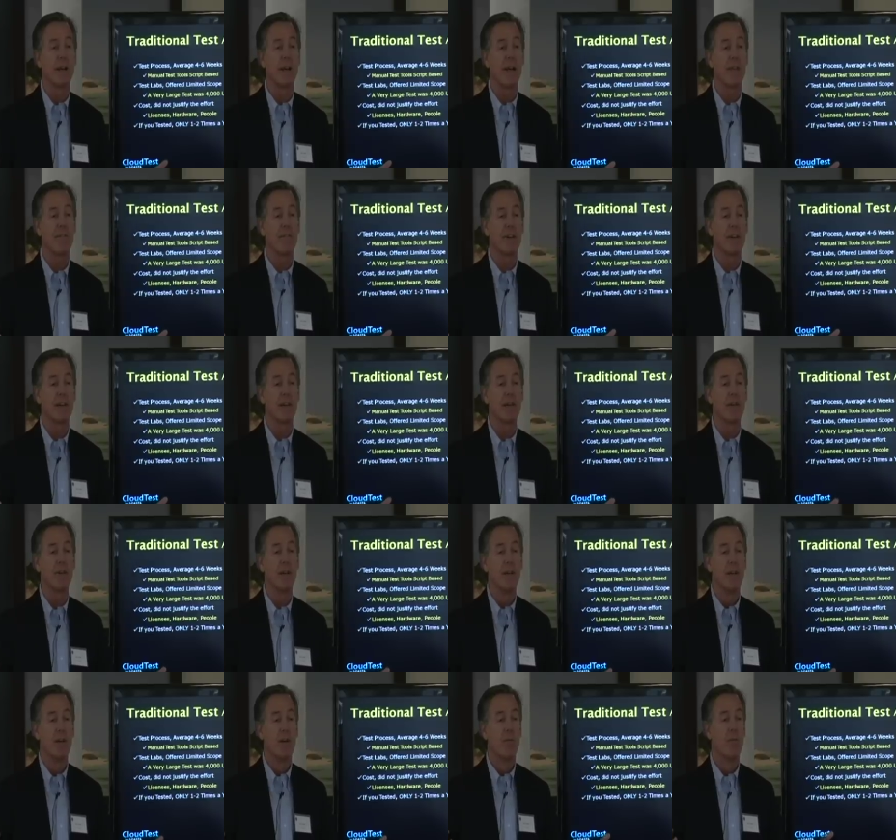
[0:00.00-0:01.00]
that I found
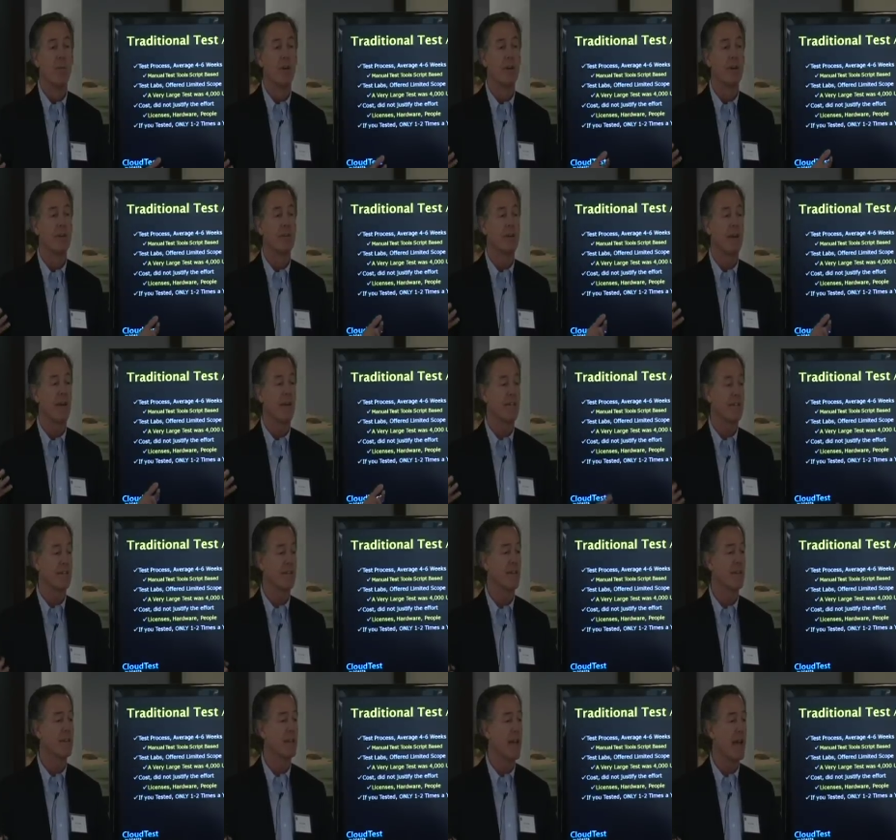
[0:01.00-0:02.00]
was at
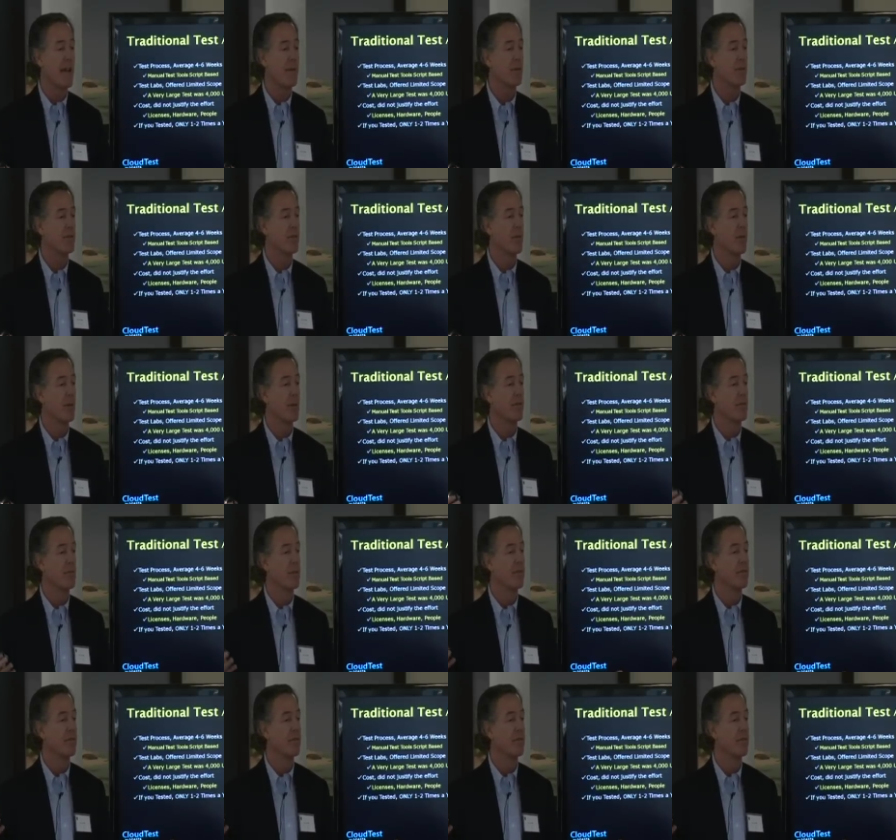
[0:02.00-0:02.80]
Sun Laboratories